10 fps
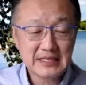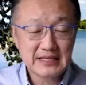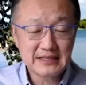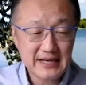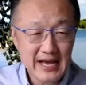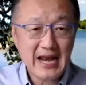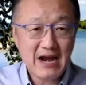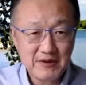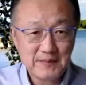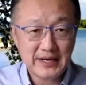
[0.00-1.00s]
Not
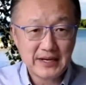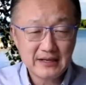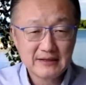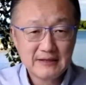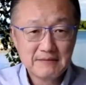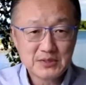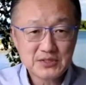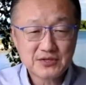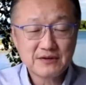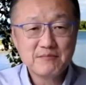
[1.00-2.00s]
everybody, but
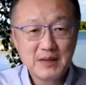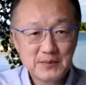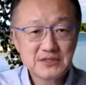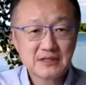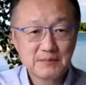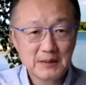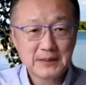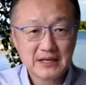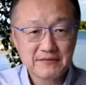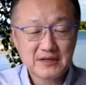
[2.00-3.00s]
certain members of the
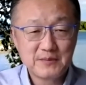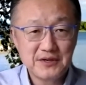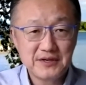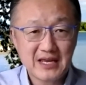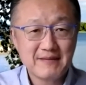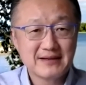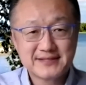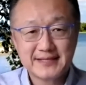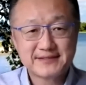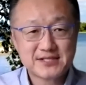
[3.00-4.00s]
public health community came out and
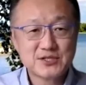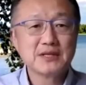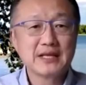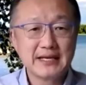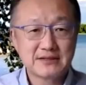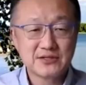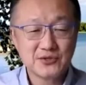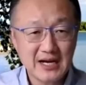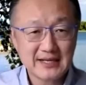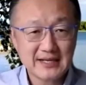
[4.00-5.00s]
said it's too late to do
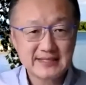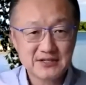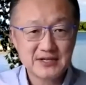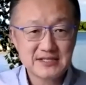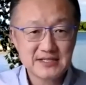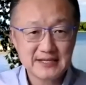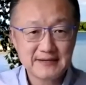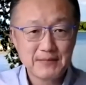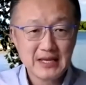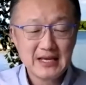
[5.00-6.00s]
contact tracing.
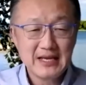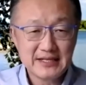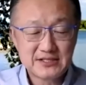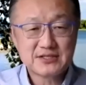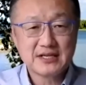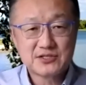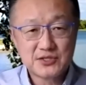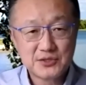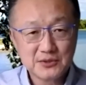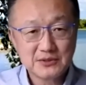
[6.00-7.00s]
It's
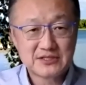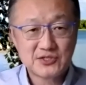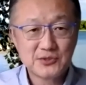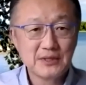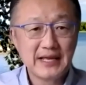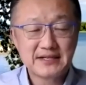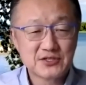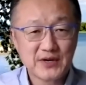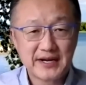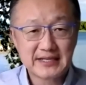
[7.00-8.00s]
too late to
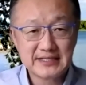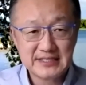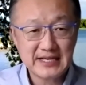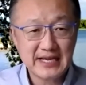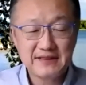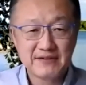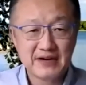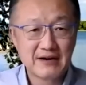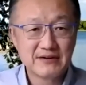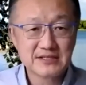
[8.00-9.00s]
try to contain the
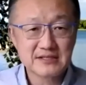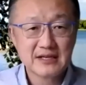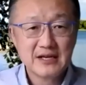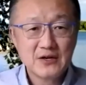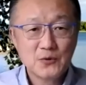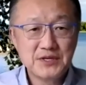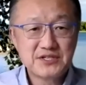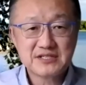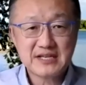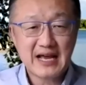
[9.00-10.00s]
virus. We
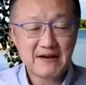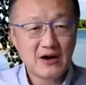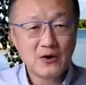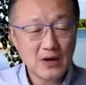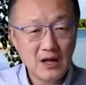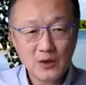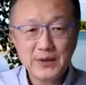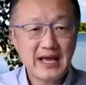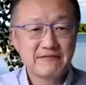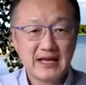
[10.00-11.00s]
just have all we
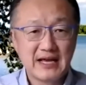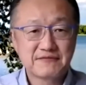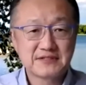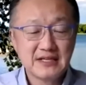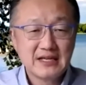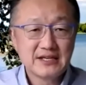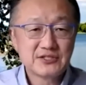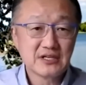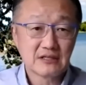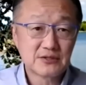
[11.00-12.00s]
have left is
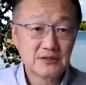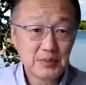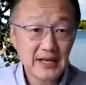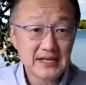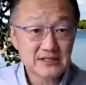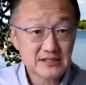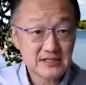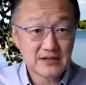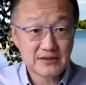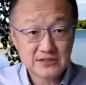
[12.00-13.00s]
shelter in place, you
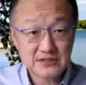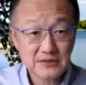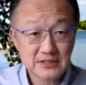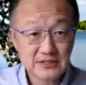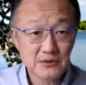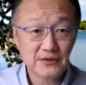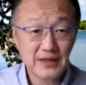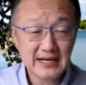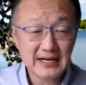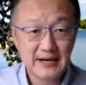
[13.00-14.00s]
know, the so-called
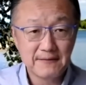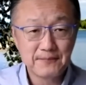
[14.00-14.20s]
lockdown.